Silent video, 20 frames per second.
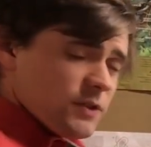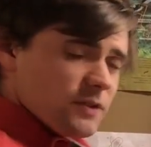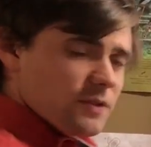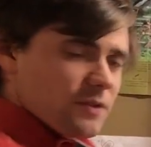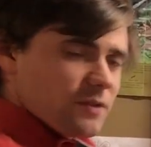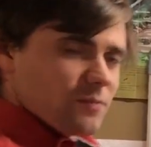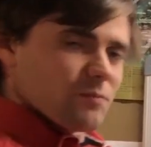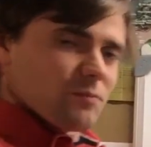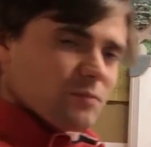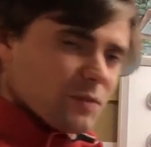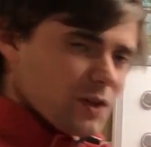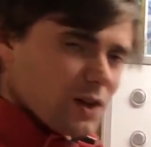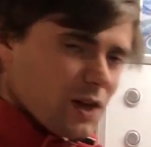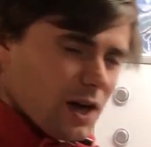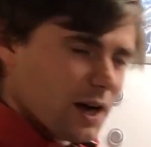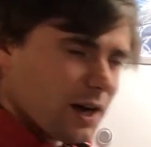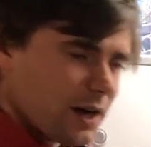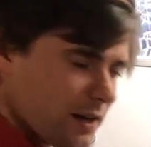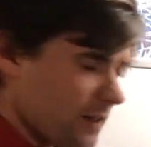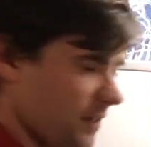is
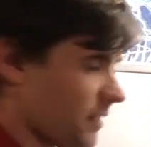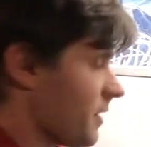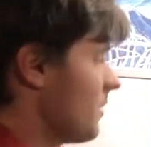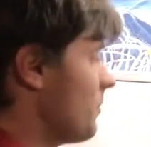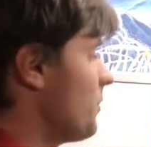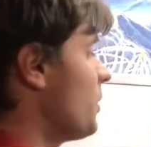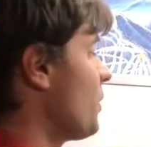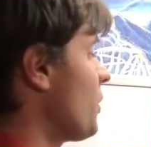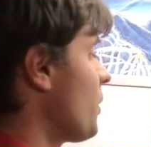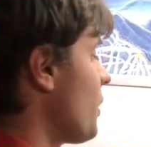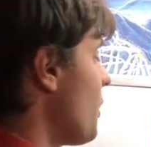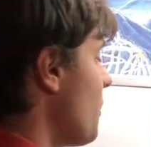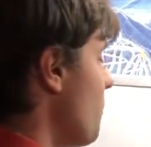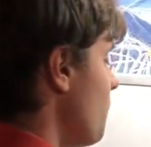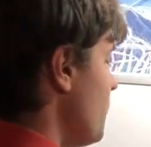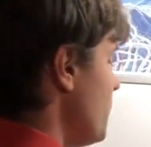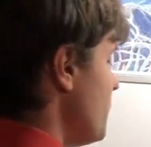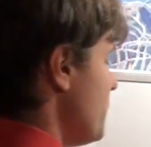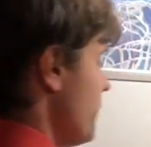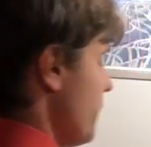kind of similar,
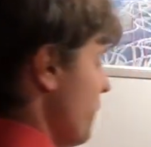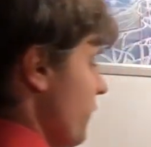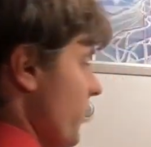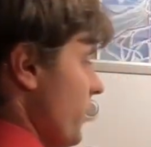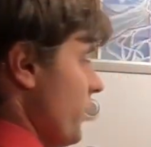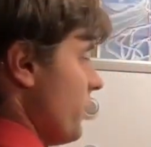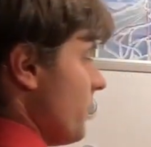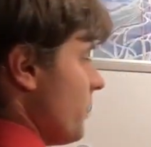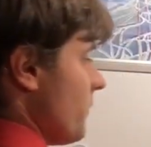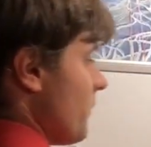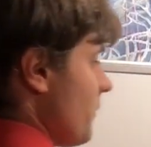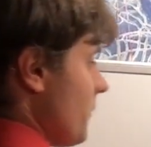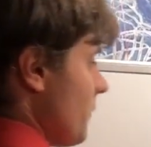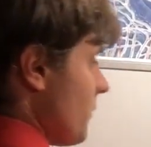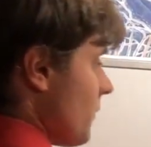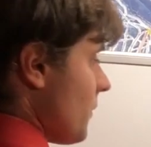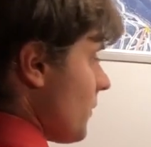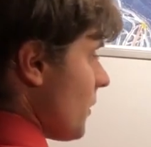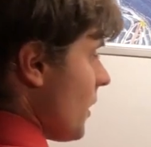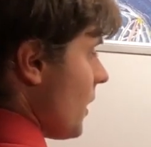but different.
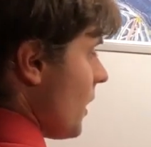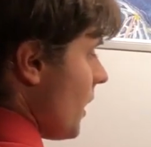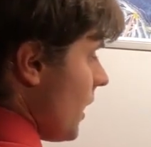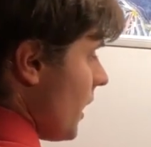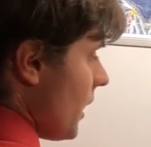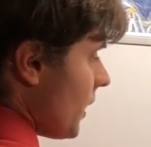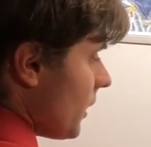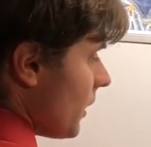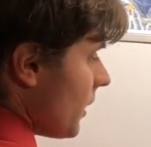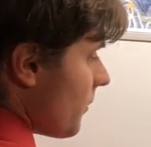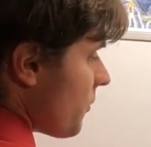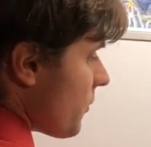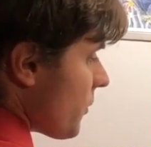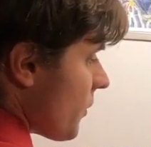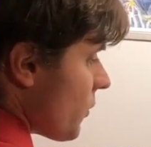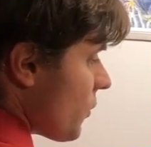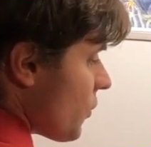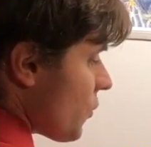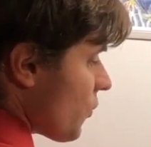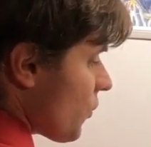An ellipse
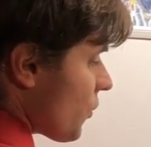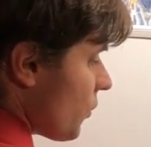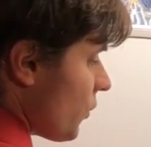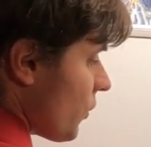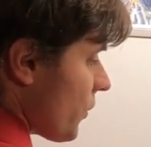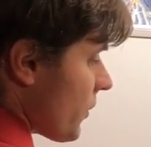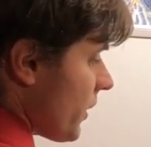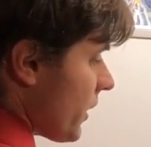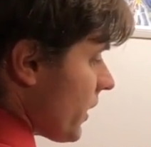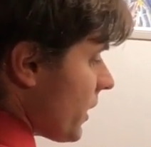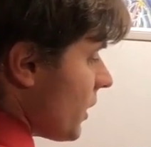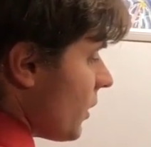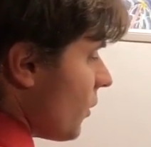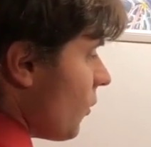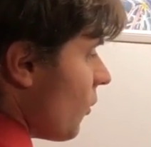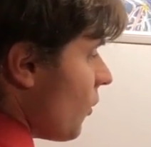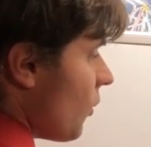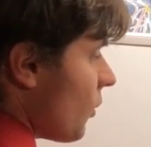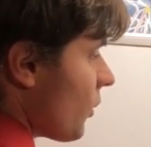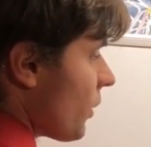sort of looks like an
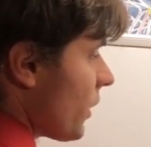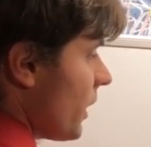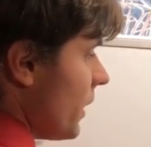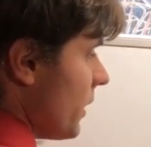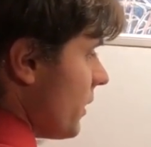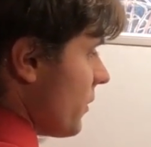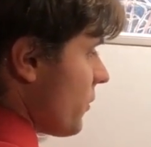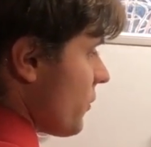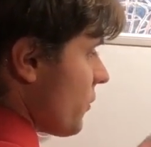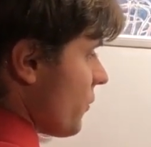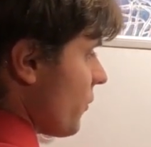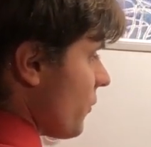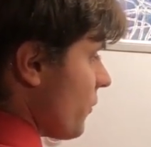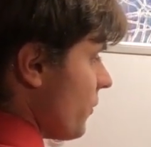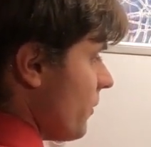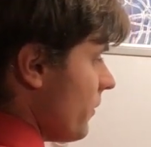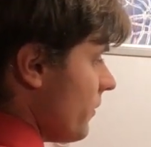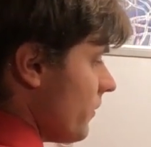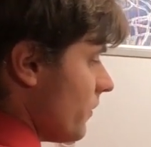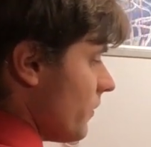elongated
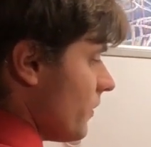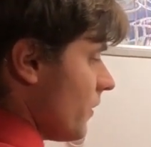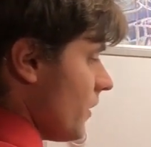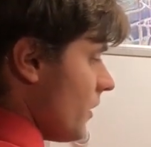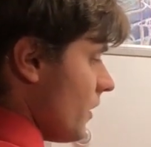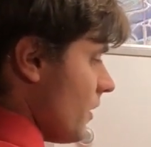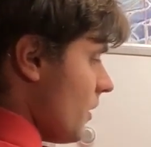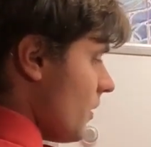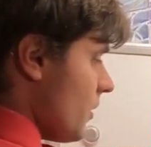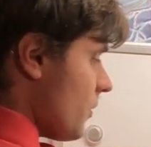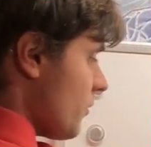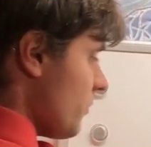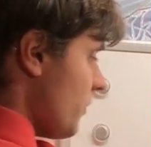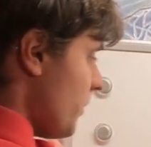circle. So